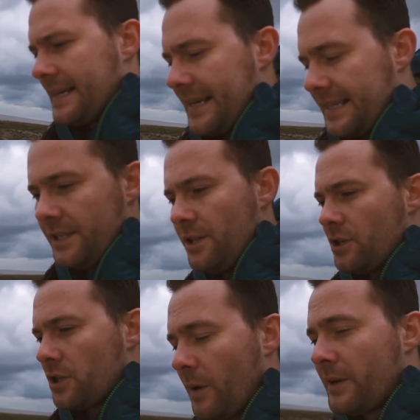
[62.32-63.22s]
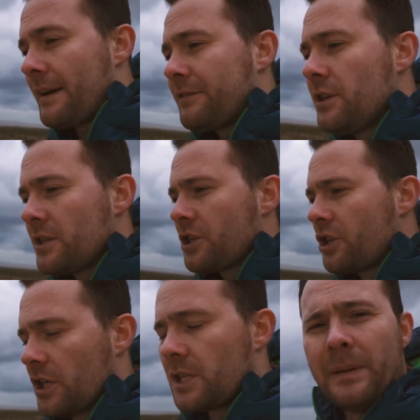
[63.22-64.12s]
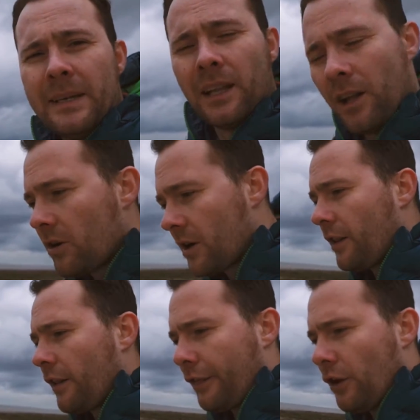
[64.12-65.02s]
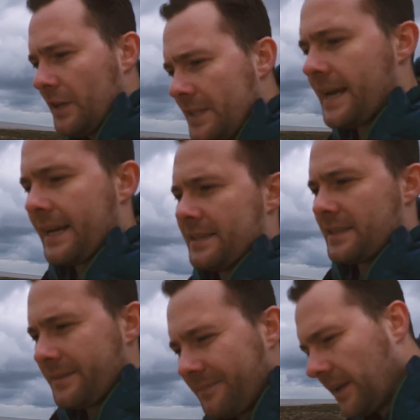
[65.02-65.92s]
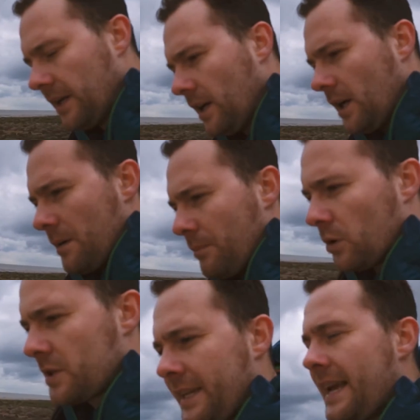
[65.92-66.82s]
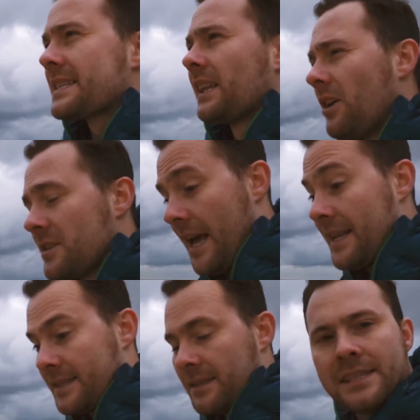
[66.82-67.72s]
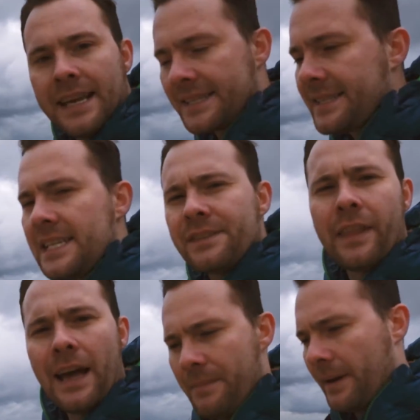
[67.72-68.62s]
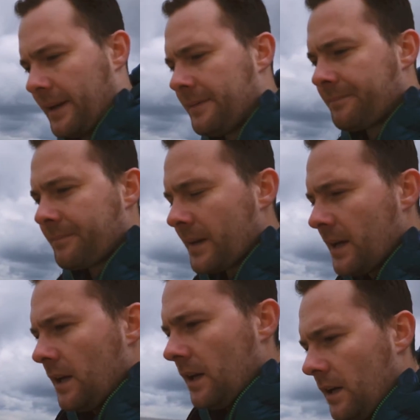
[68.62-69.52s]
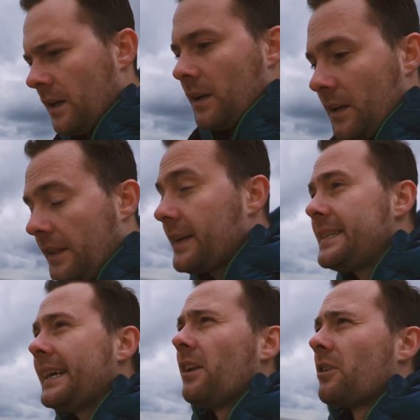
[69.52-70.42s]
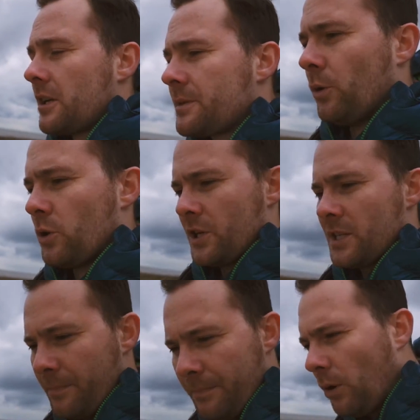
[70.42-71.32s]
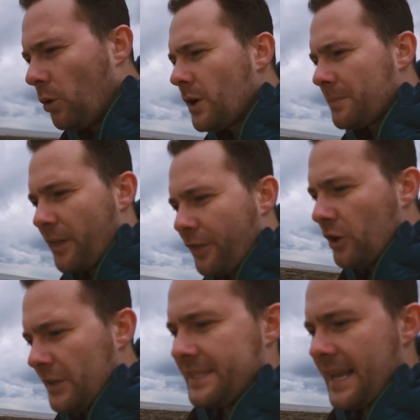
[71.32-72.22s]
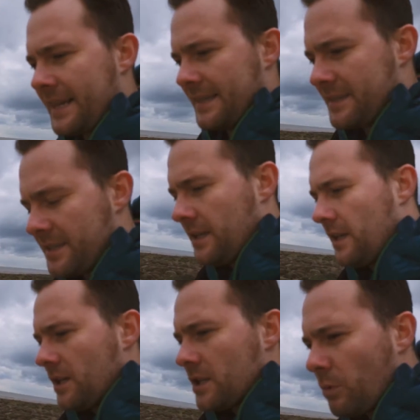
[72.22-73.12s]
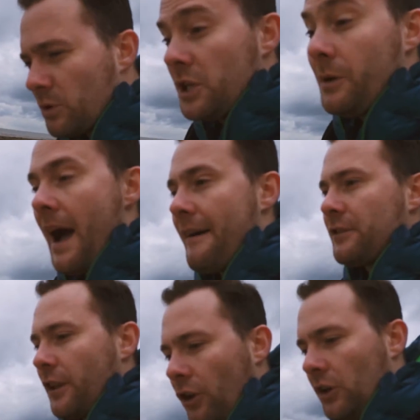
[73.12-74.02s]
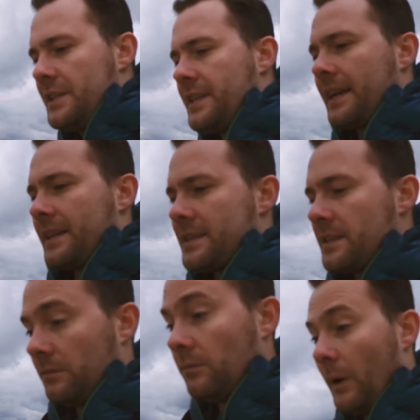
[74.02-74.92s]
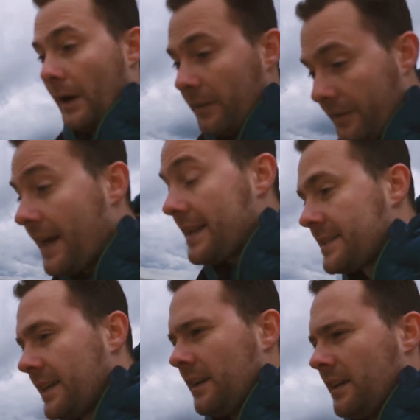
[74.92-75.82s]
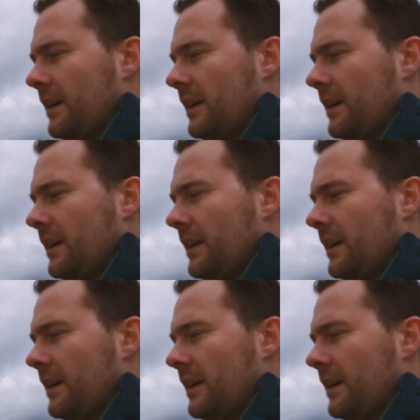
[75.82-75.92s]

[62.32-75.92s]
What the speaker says: is used when you have to use a shutter speed longer than 30 seconds. Most DSLRs and CSCs for that matter, they can take long exposures, but only up to 30 seconds. So what do you do after 30 seconds? Well, the answer,